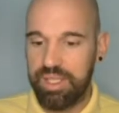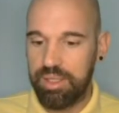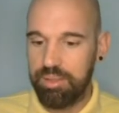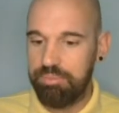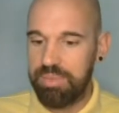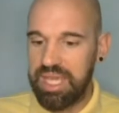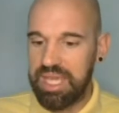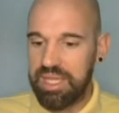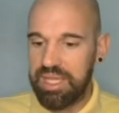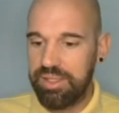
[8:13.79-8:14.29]

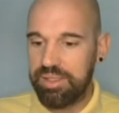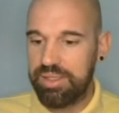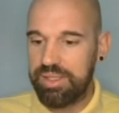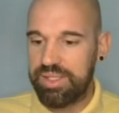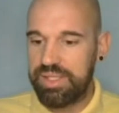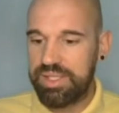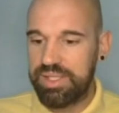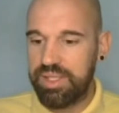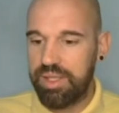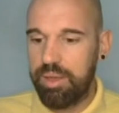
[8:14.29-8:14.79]

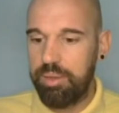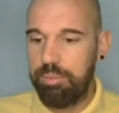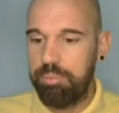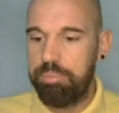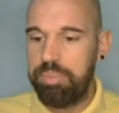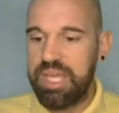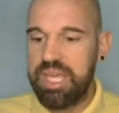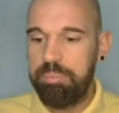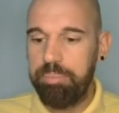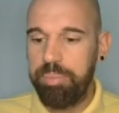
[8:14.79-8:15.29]
means
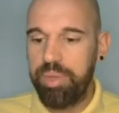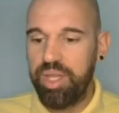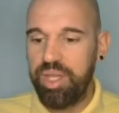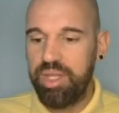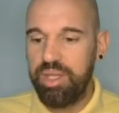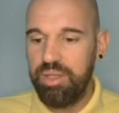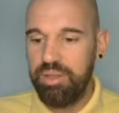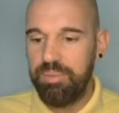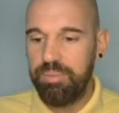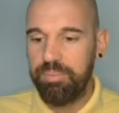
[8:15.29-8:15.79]

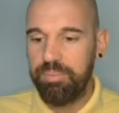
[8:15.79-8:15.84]
people